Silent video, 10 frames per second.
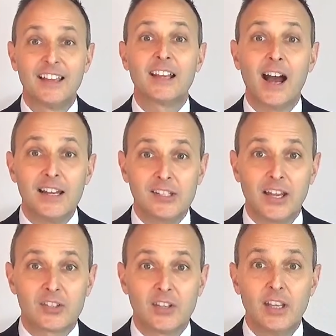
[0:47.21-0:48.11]

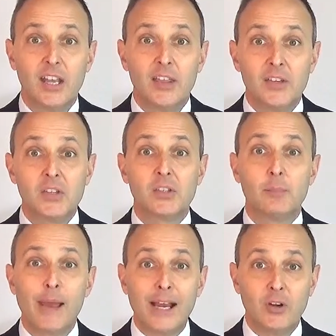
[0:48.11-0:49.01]
Context. This is the
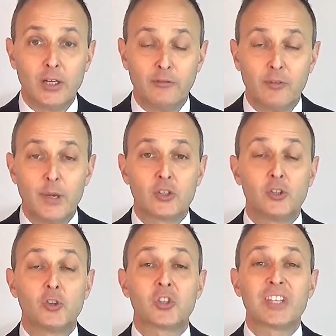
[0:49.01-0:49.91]
background
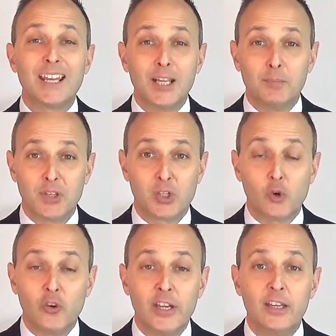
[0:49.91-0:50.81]
information. You're setting up the
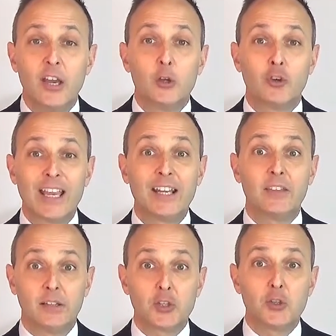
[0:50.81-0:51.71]
story, you're getting
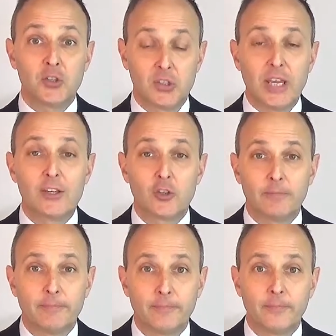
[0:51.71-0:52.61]
the listener's
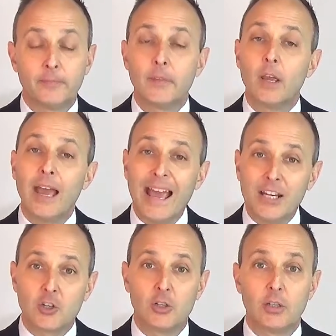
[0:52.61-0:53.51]
attention.
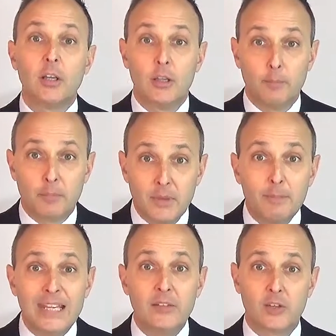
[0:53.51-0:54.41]
Action, the
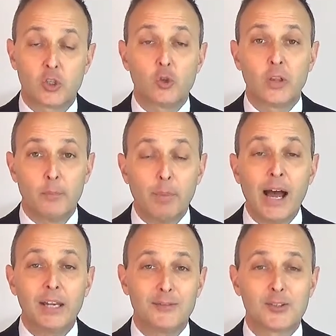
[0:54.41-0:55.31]
meat of the story, the
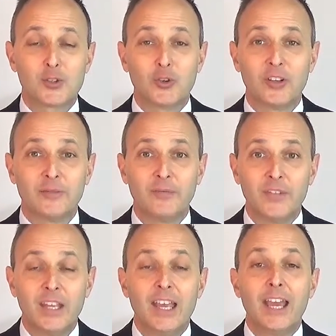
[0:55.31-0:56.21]
body of the story.
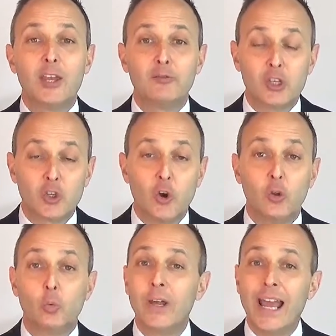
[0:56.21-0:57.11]
And then
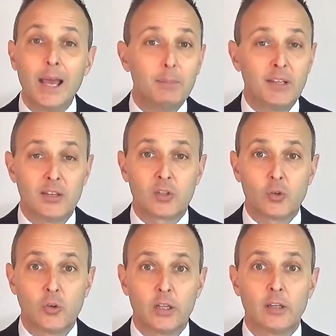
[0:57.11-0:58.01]
result, what happened in the
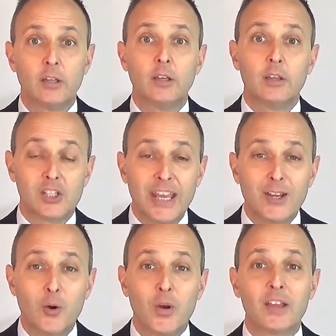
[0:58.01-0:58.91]
story, the
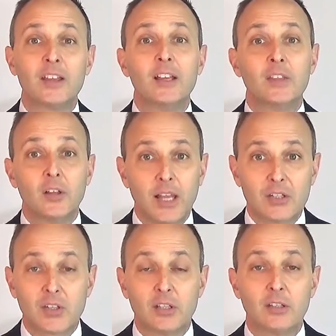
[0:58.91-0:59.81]
takeaway, the
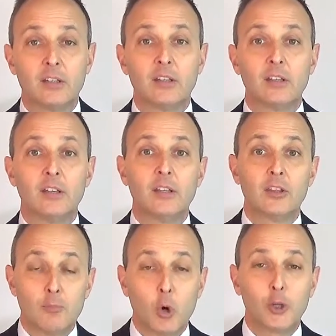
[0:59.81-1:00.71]
lesson,
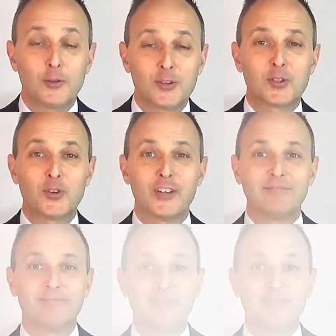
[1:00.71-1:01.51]
the moral of the story.